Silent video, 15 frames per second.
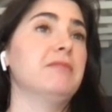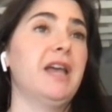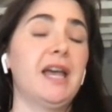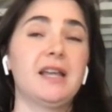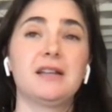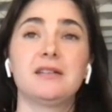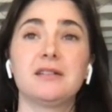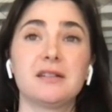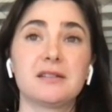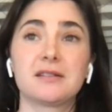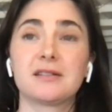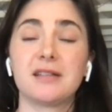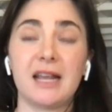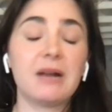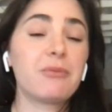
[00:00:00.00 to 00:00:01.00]
and
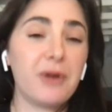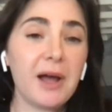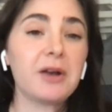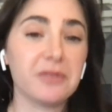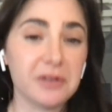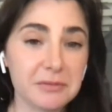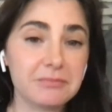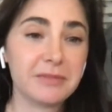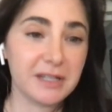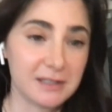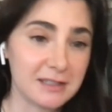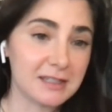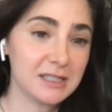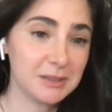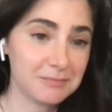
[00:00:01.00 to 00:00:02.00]
it's and I'm proud of it
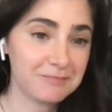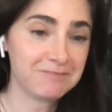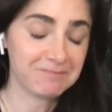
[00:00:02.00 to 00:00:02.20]
basically.